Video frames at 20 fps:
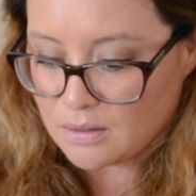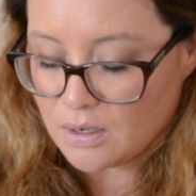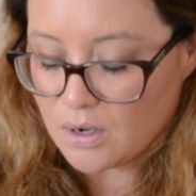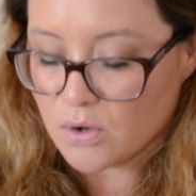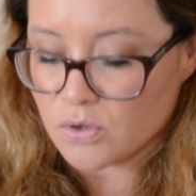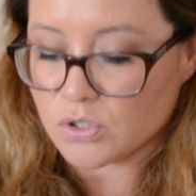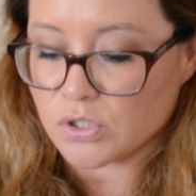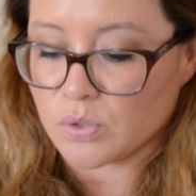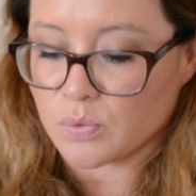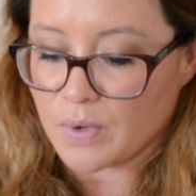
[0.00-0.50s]

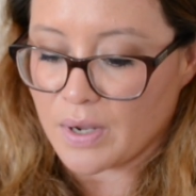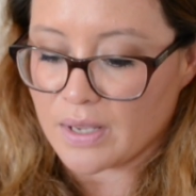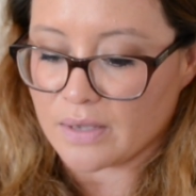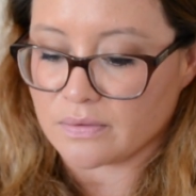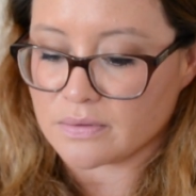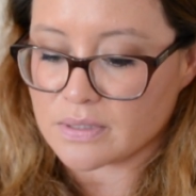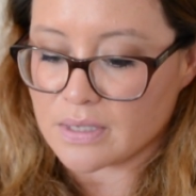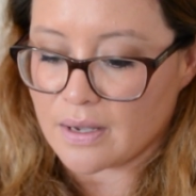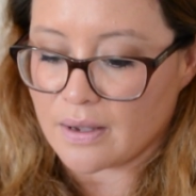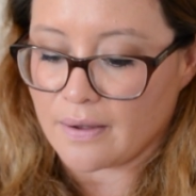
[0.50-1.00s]
Ocean
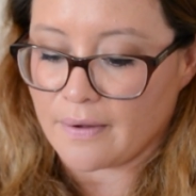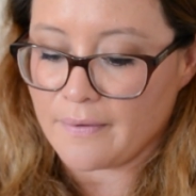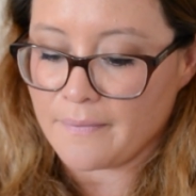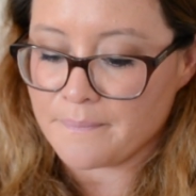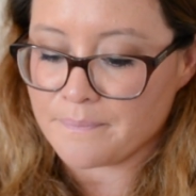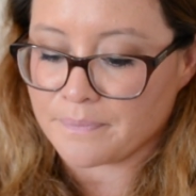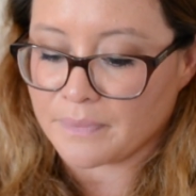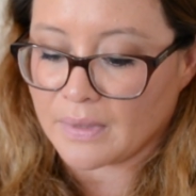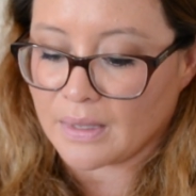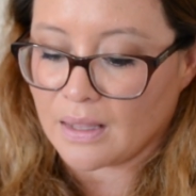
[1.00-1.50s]
Waves, uh-huh.
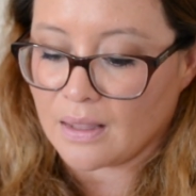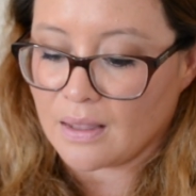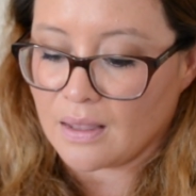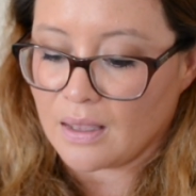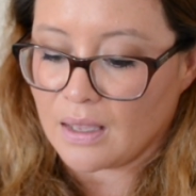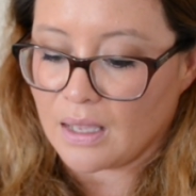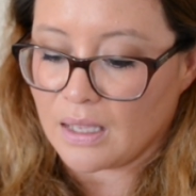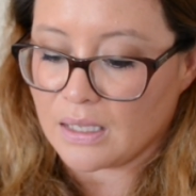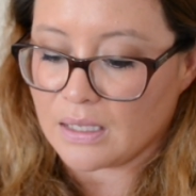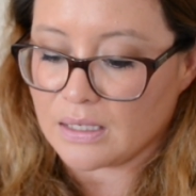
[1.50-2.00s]

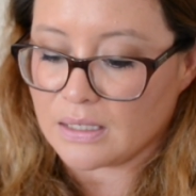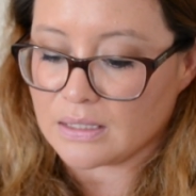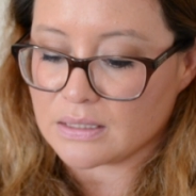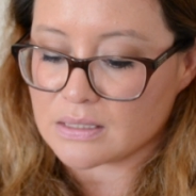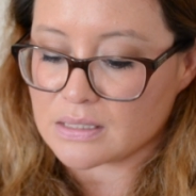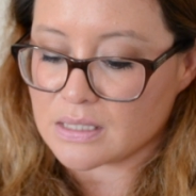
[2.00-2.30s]
And it